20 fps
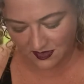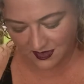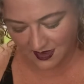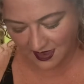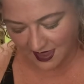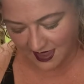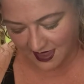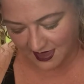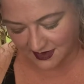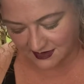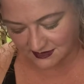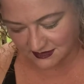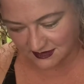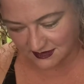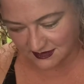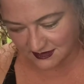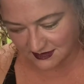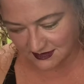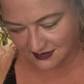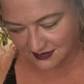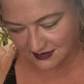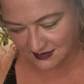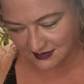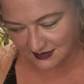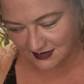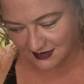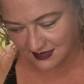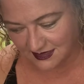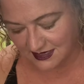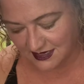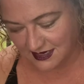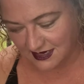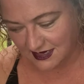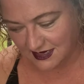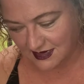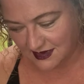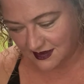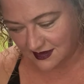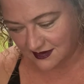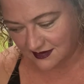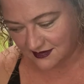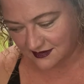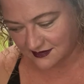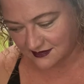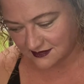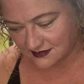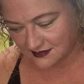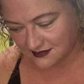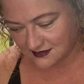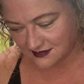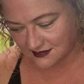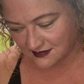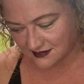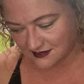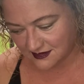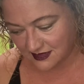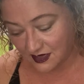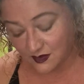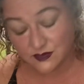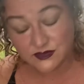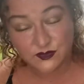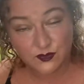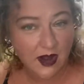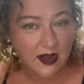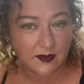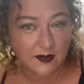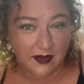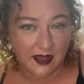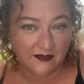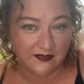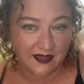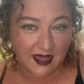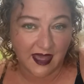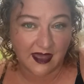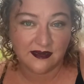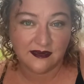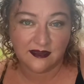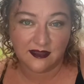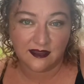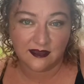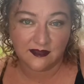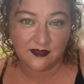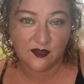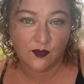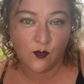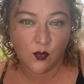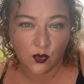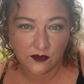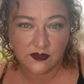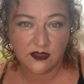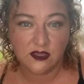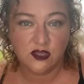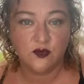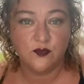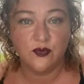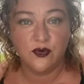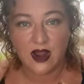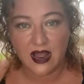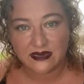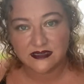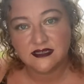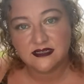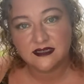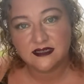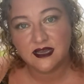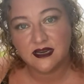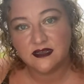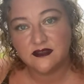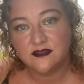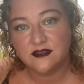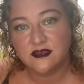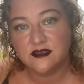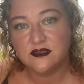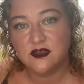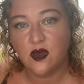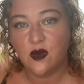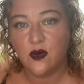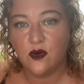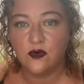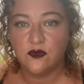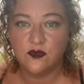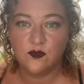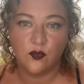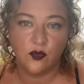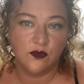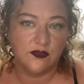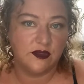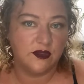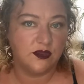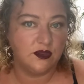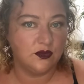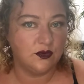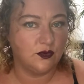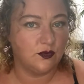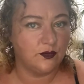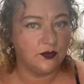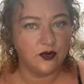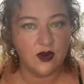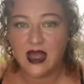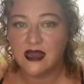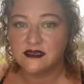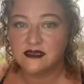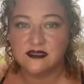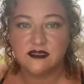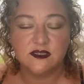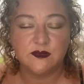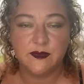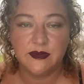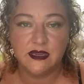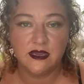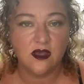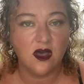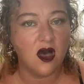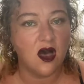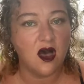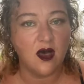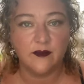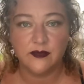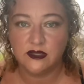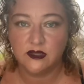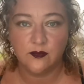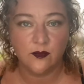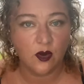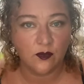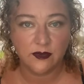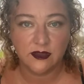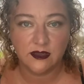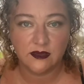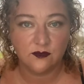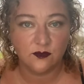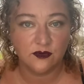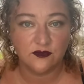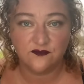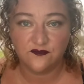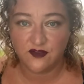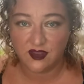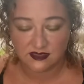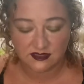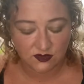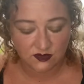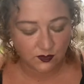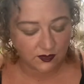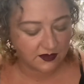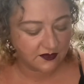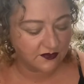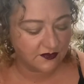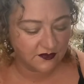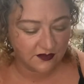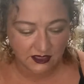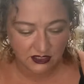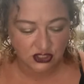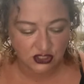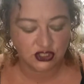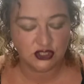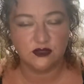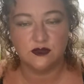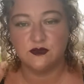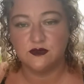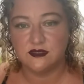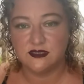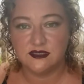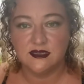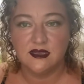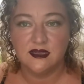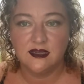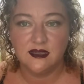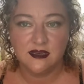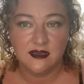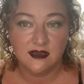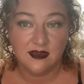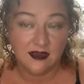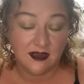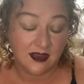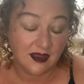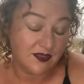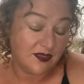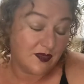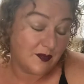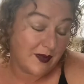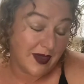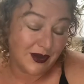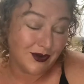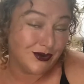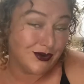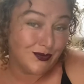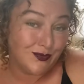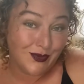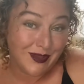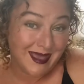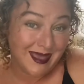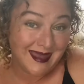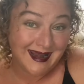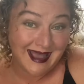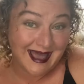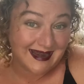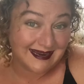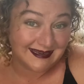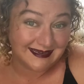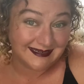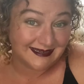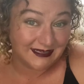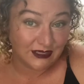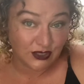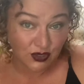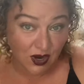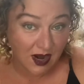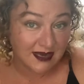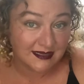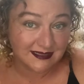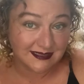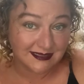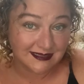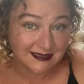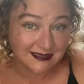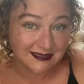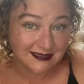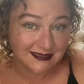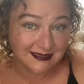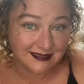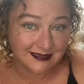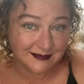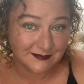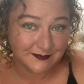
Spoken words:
And he was right about that. And the more that you practice letting things go, the more that you practice being calm in the moment when faced with issues, the better you will get at it in crisis.